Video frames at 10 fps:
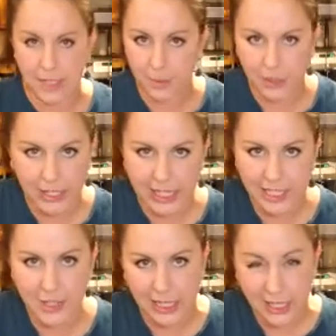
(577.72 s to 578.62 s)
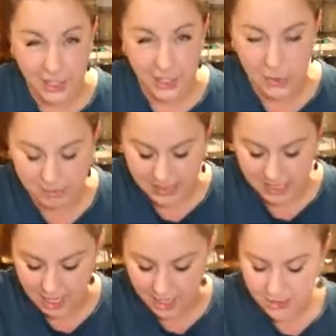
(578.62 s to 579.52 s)
when you get into like a sweet
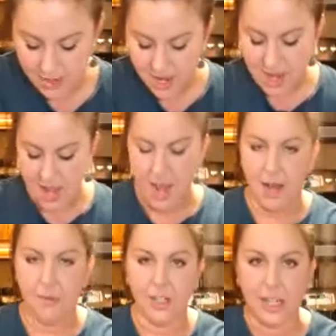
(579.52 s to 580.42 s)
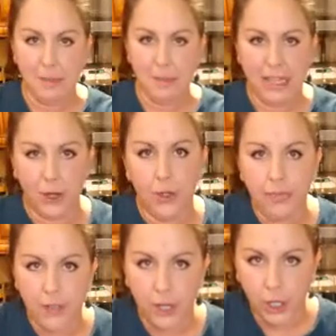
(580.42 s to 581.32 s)
potato, which can be a little
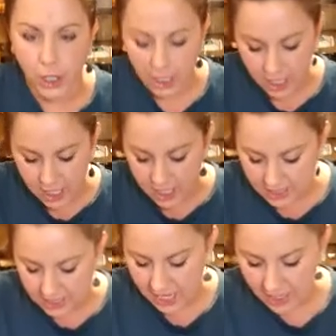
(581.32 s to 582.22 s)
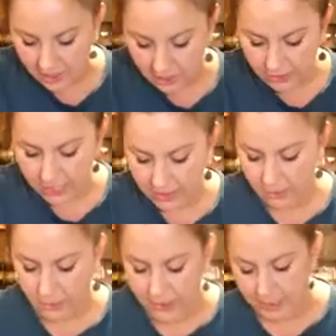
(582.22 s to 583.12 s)
thicker to get through it.